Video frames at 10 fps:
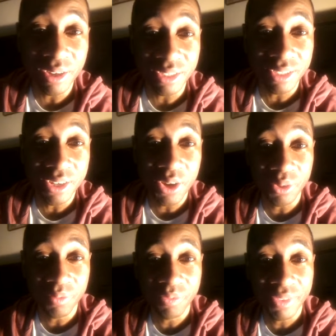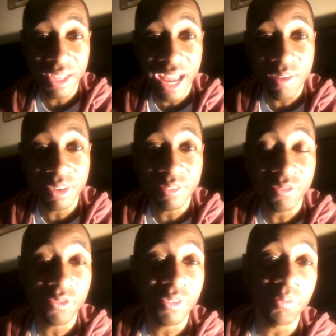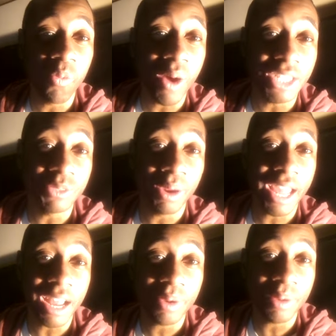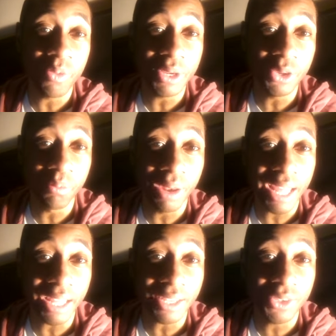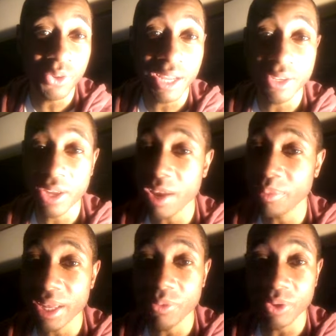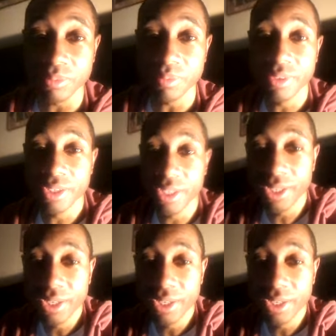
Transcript: about you know having to watch black people when you're black. You can, you can't play with them.